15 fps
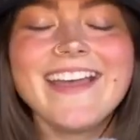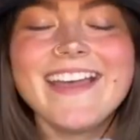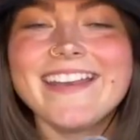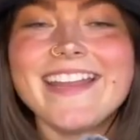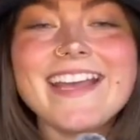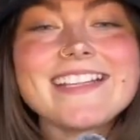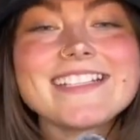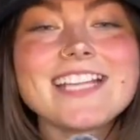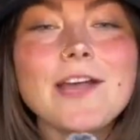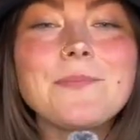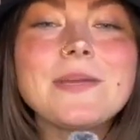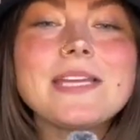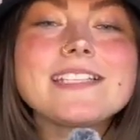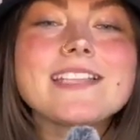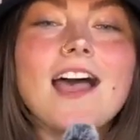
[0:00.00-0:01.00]
Next up
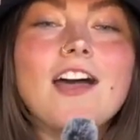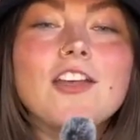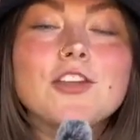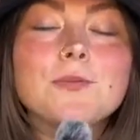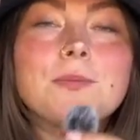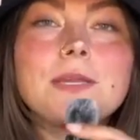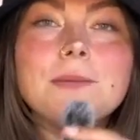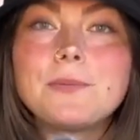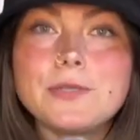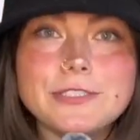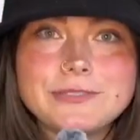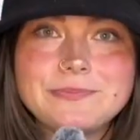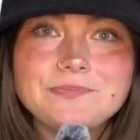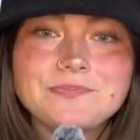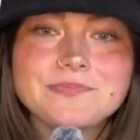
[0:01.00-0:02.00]
is other
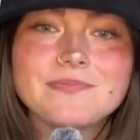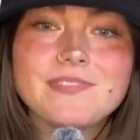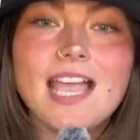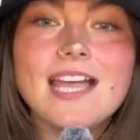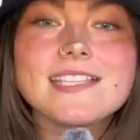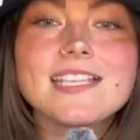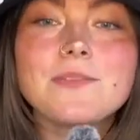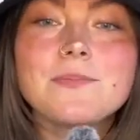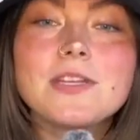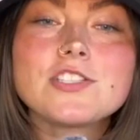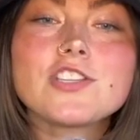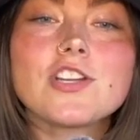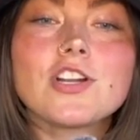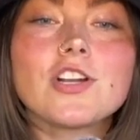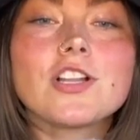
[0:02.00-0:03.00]
people. As I
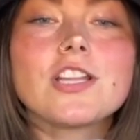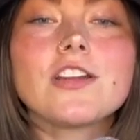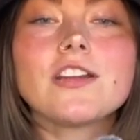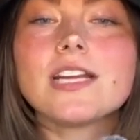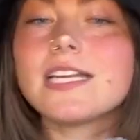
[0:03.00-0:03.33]
mentioned earlier,